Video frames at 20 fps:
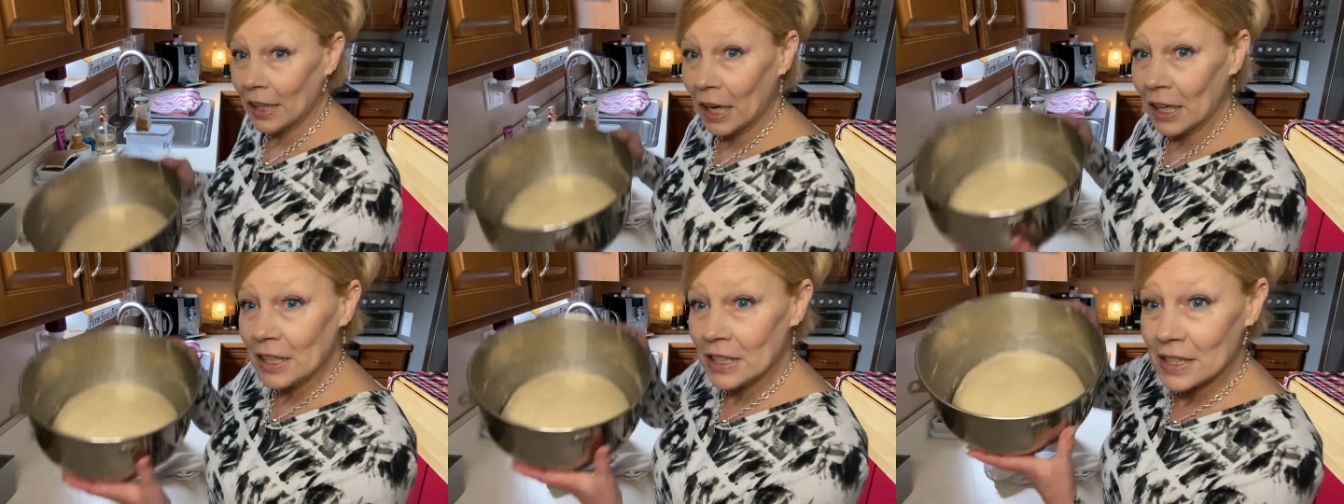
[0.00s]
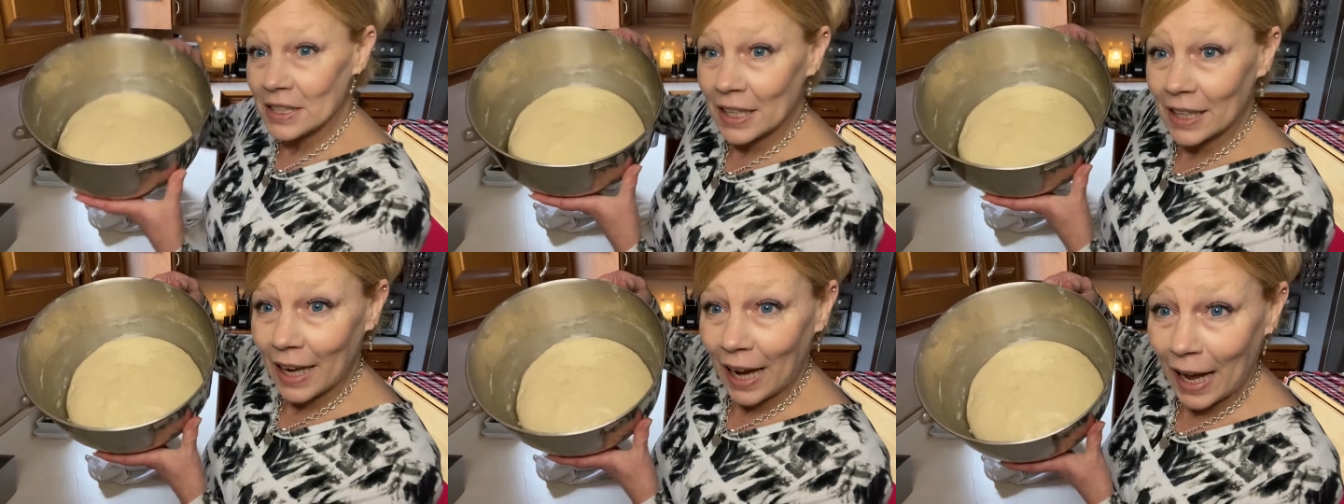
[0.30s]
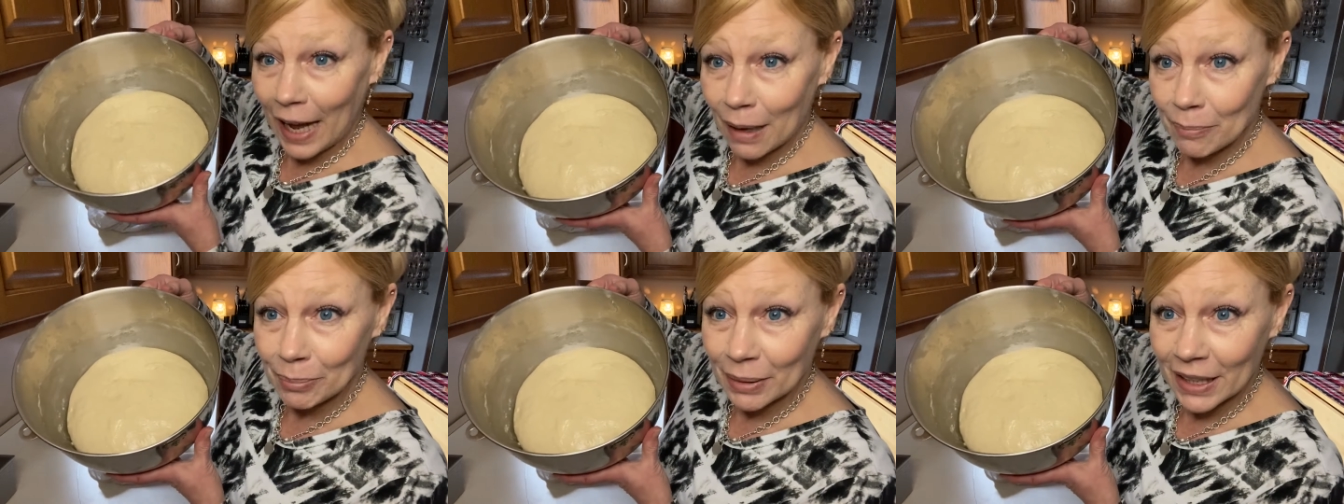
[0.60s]
nice and
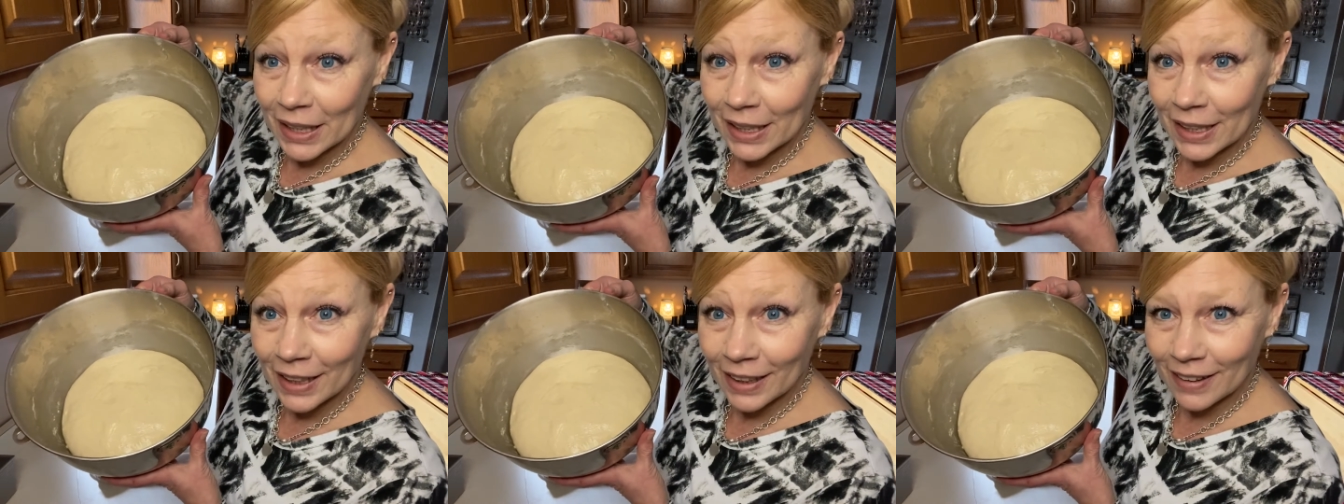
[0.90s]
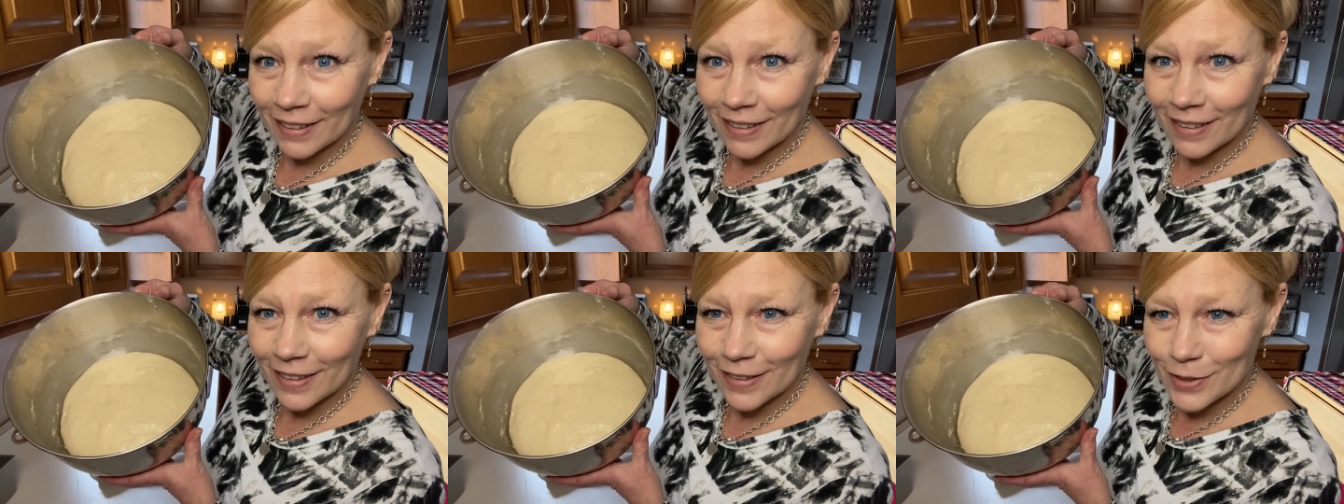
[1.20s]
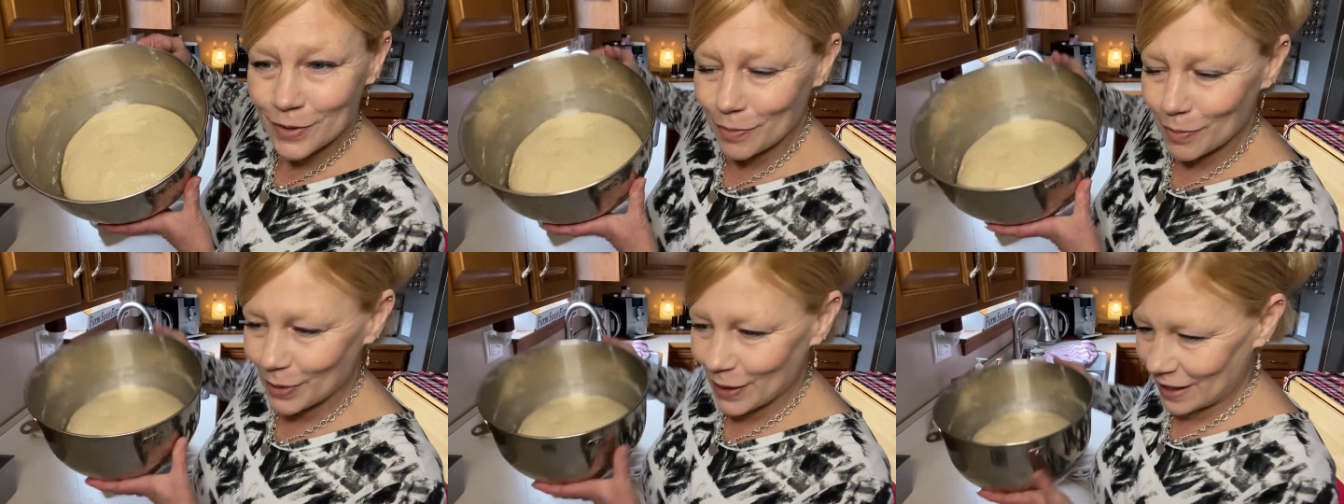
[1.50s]
happy
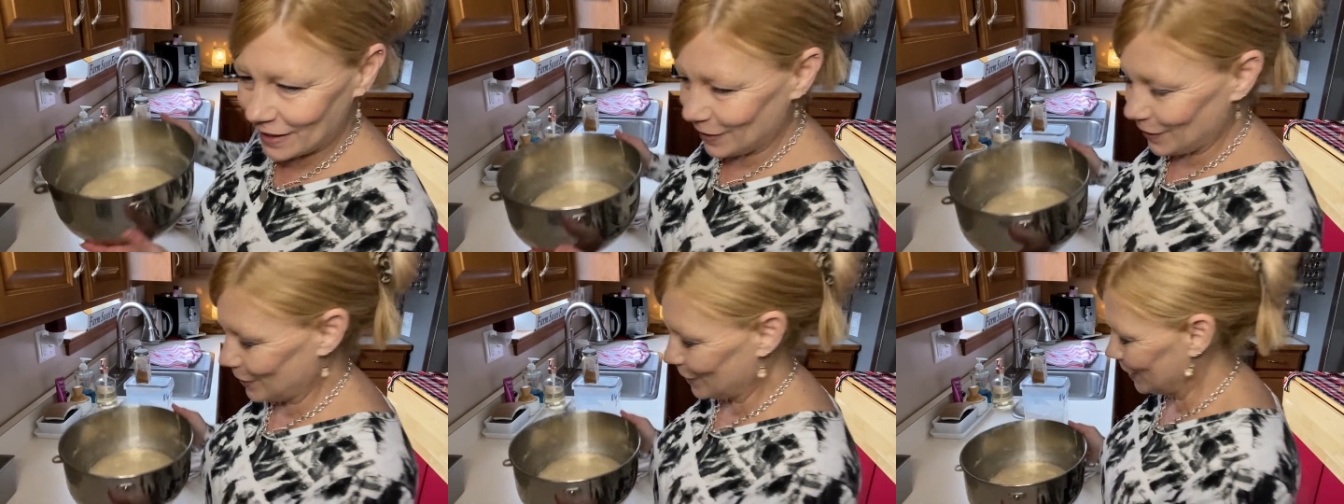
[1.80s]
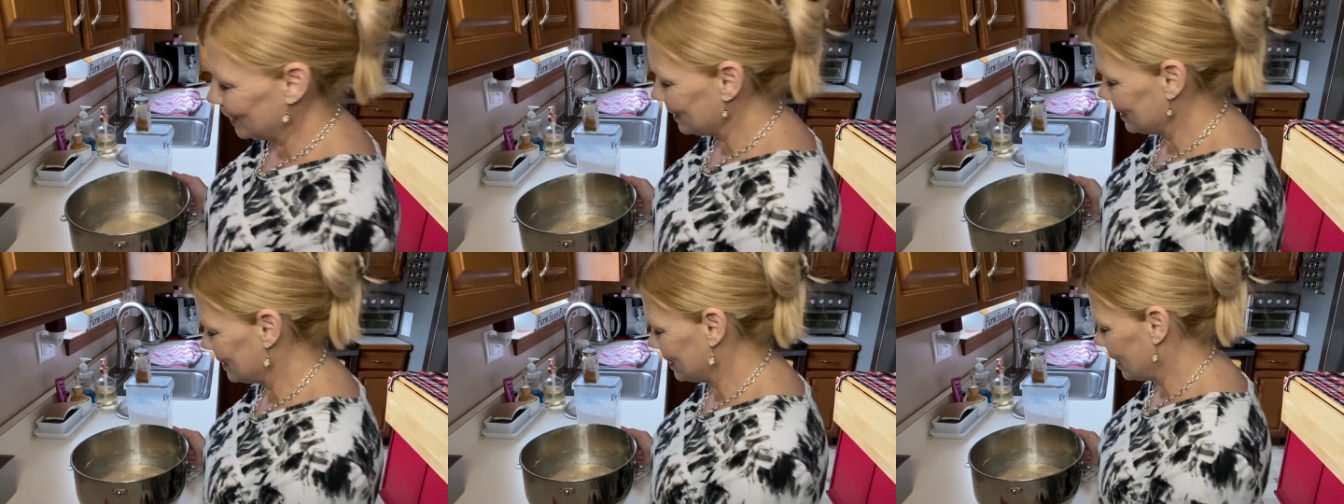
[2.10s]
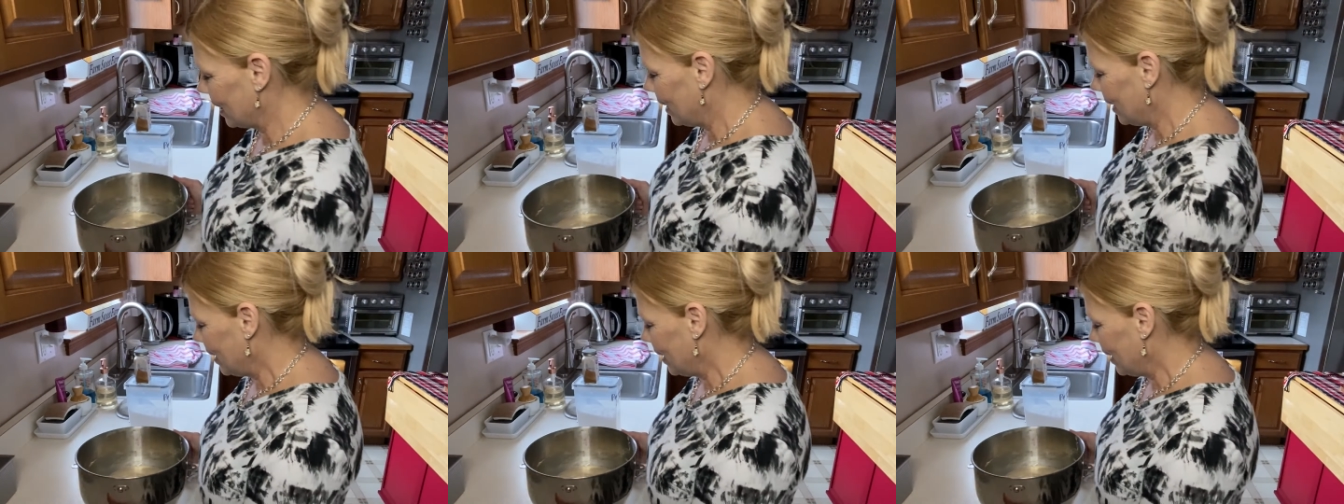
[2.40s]
this bread looks.